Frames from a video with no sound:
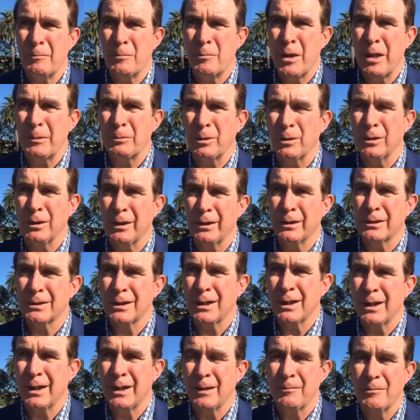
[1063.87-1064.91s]
people that
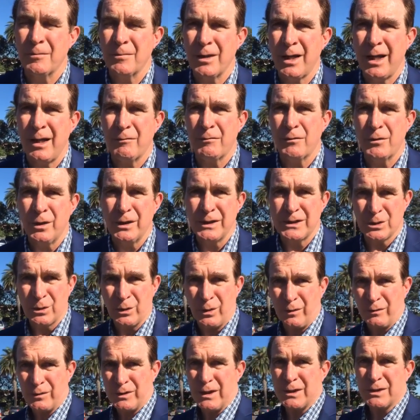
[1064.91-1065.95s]
have these
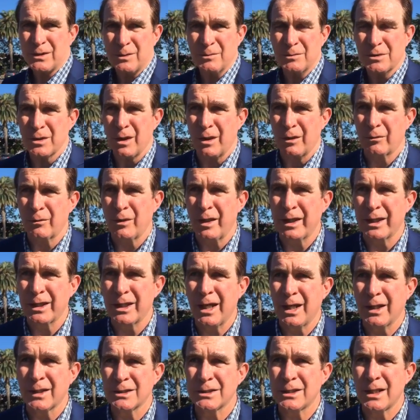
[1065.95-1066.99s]
sort of systems like rain
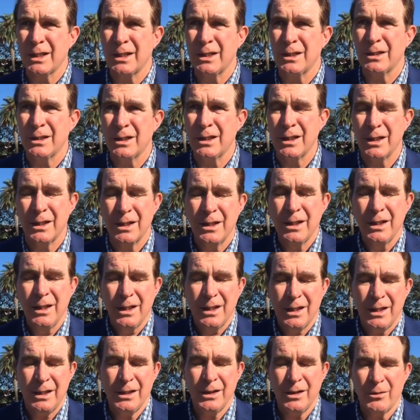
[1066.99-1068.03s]
gardens that
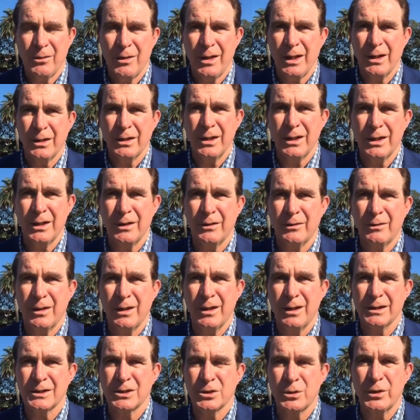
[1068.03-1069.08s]
in around
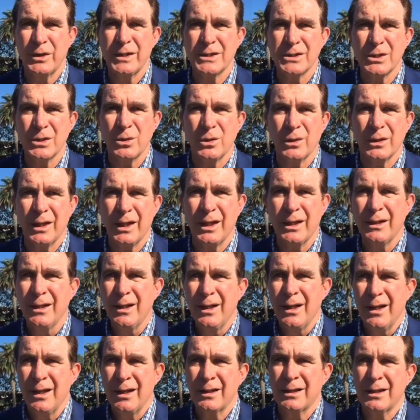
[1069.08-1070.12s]
their streets and all that,
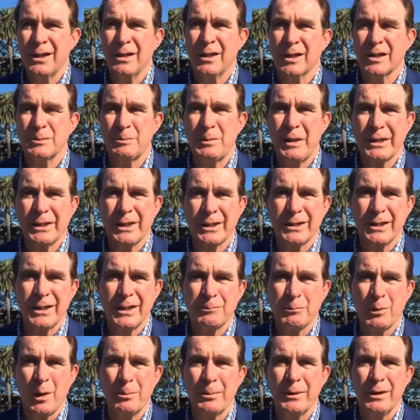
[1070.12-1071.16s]
it can expect that their
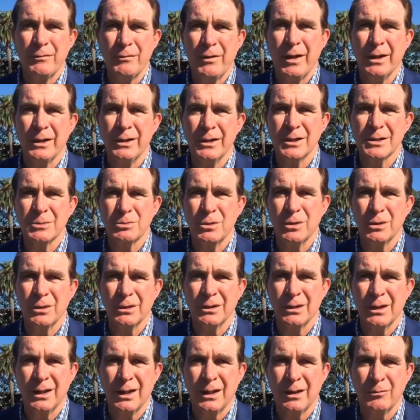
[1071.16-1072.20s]
property values
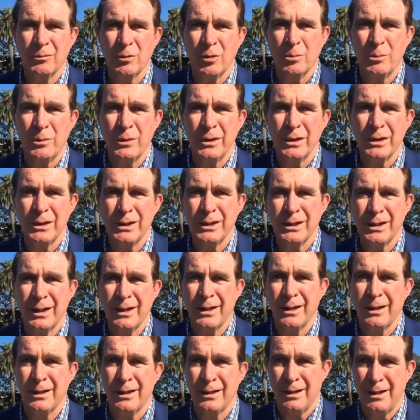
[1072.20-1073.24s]
will be
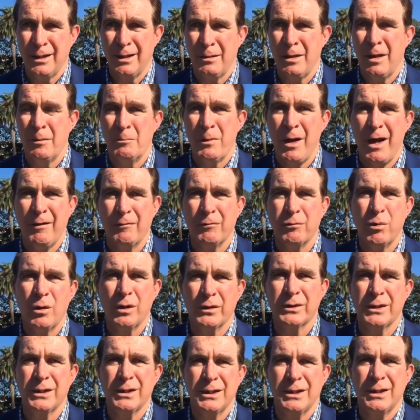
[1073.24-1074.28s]
above
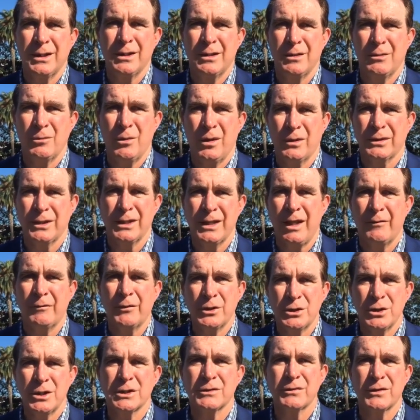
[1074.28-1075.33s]
what the
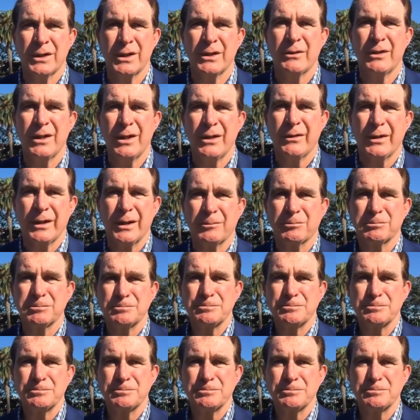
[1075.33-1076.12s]
average is for their area.